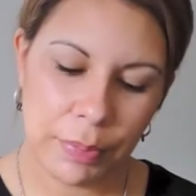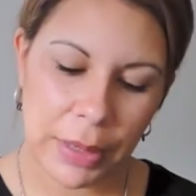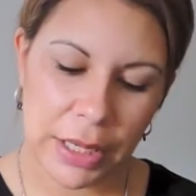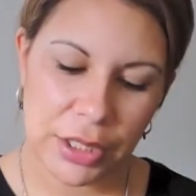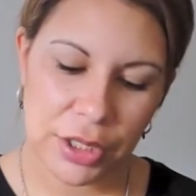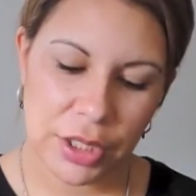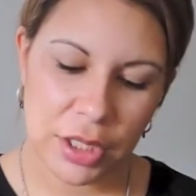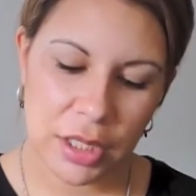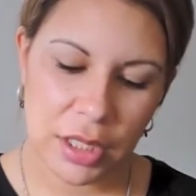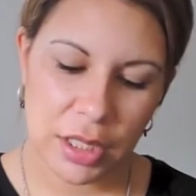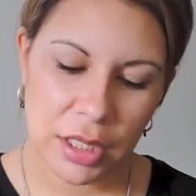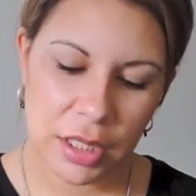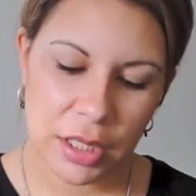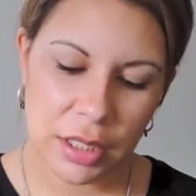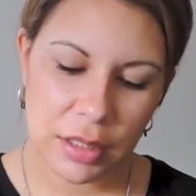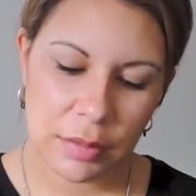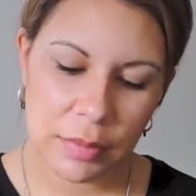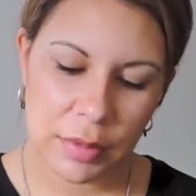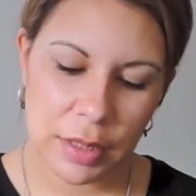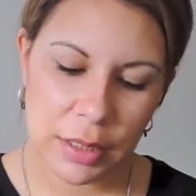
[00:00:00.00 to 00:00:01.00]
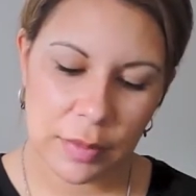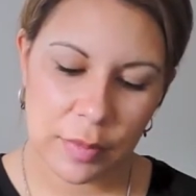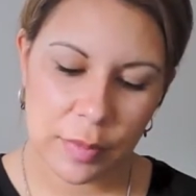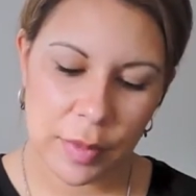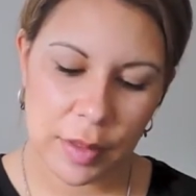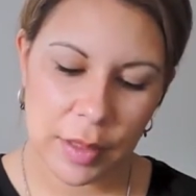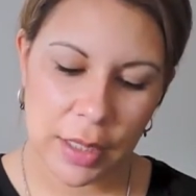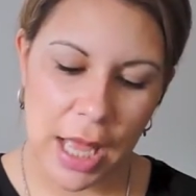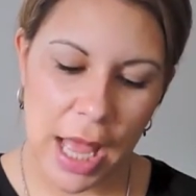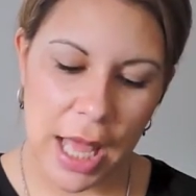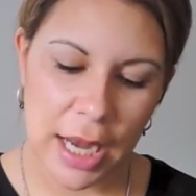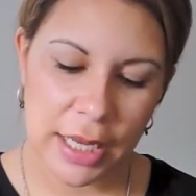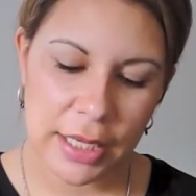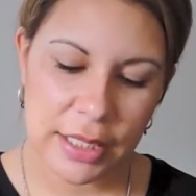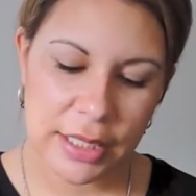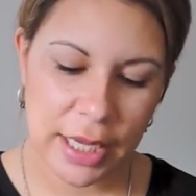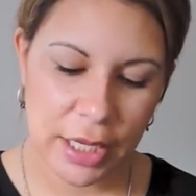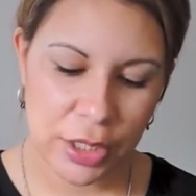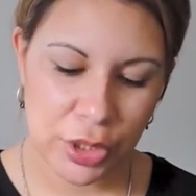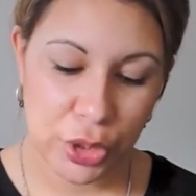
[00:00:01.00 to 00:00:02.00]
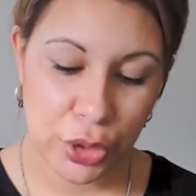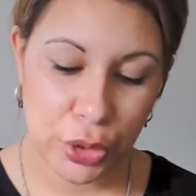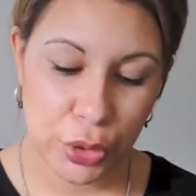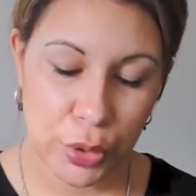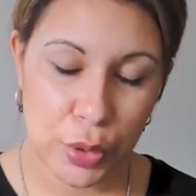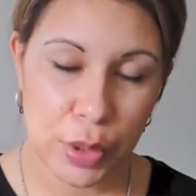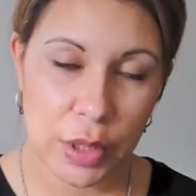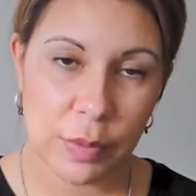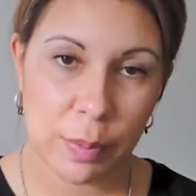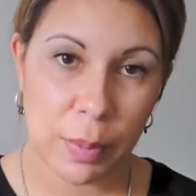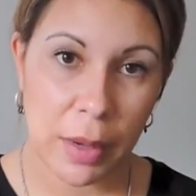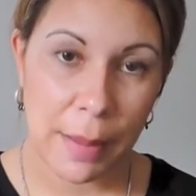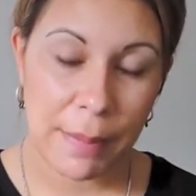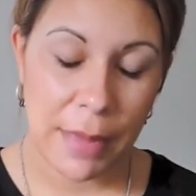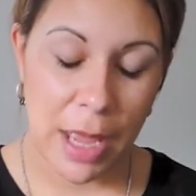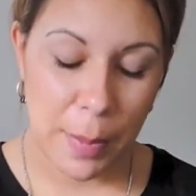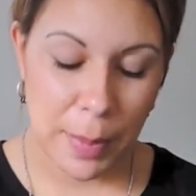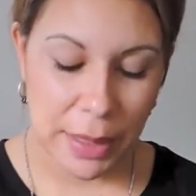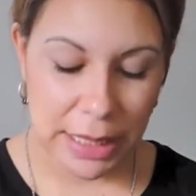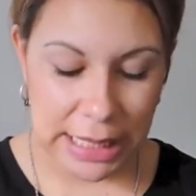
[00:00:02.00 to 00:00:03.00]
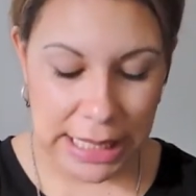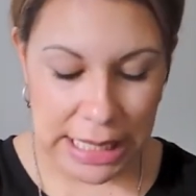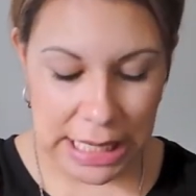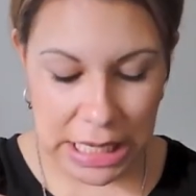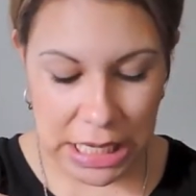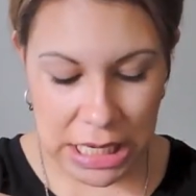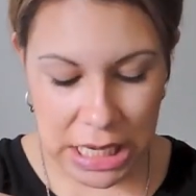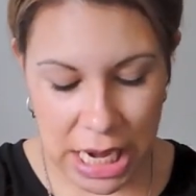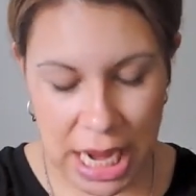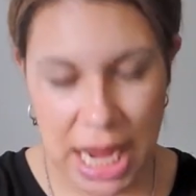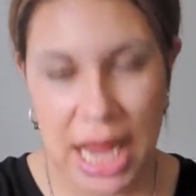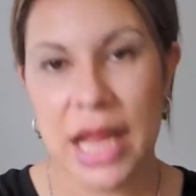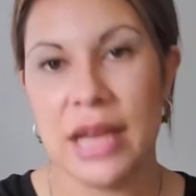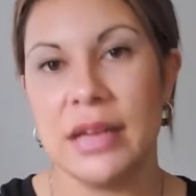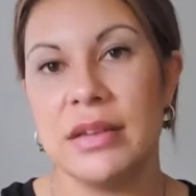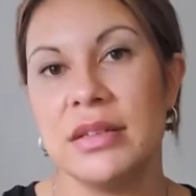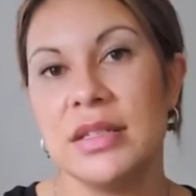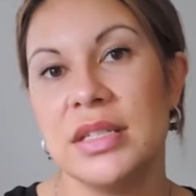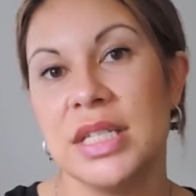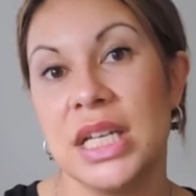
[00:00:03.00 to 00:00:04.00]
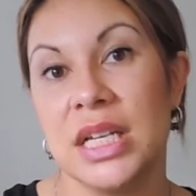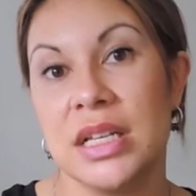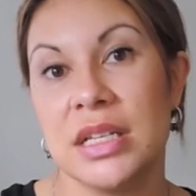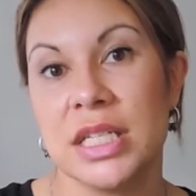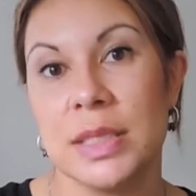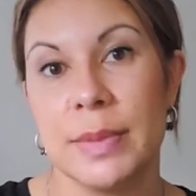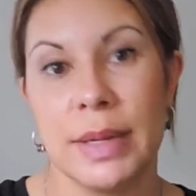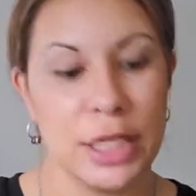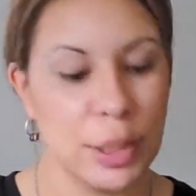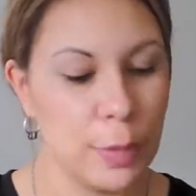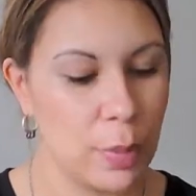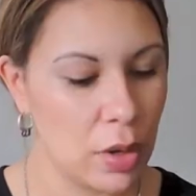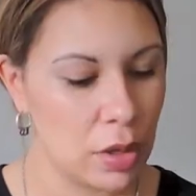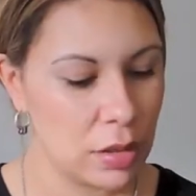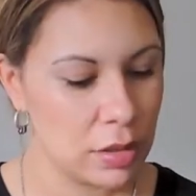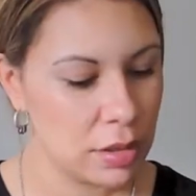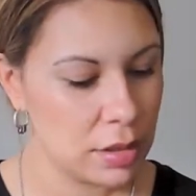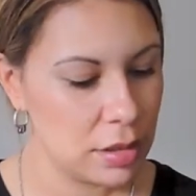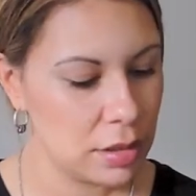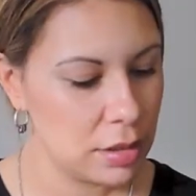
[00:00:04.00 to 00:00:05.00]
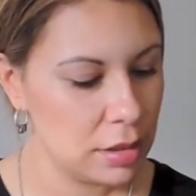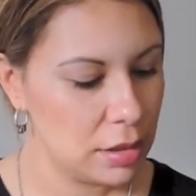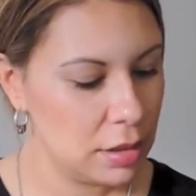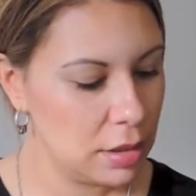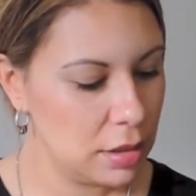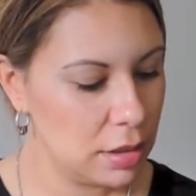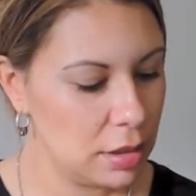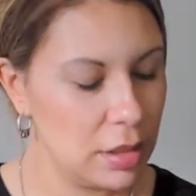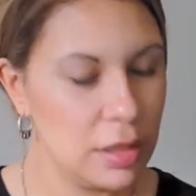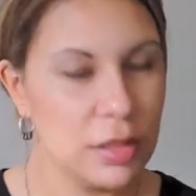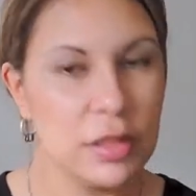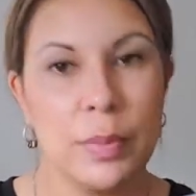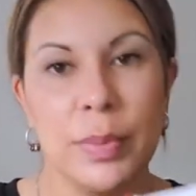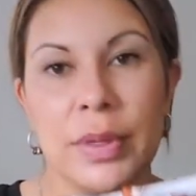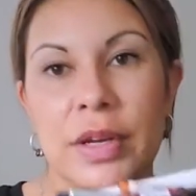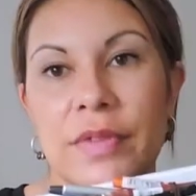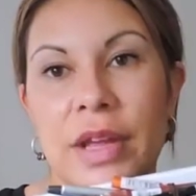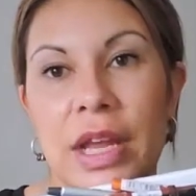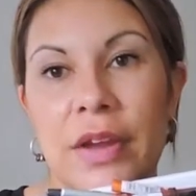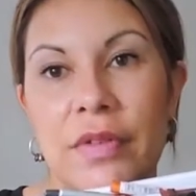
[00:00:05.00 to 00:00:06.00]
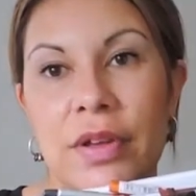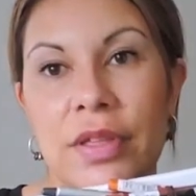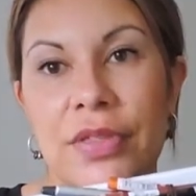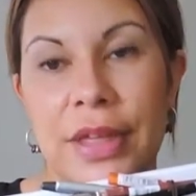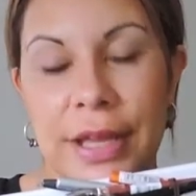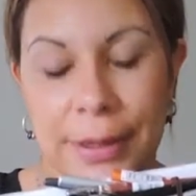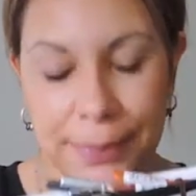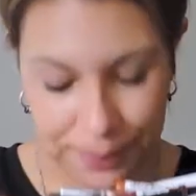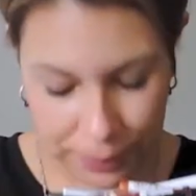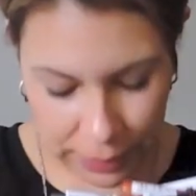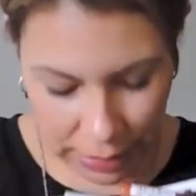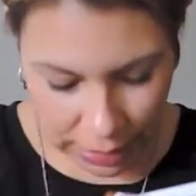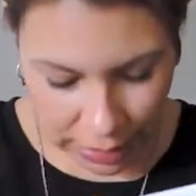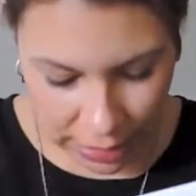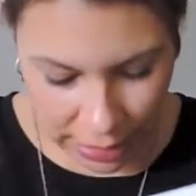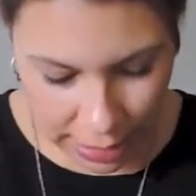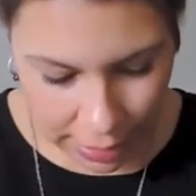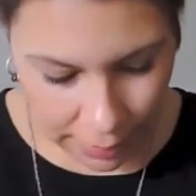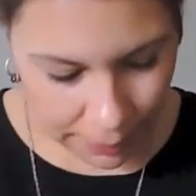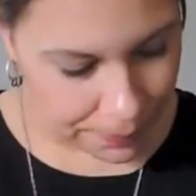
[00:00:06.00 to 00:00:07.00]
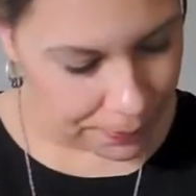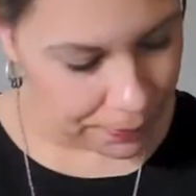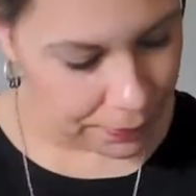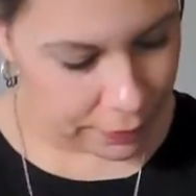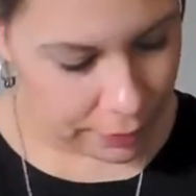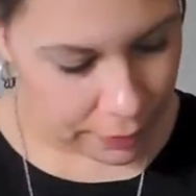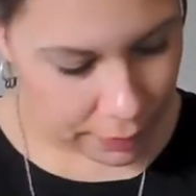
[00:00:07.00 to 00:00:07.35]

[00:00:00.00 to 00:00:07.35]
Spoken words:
bunch of the Color Tattoos by Maybelline and Stila Smudge Pots. So a bit of everything in there.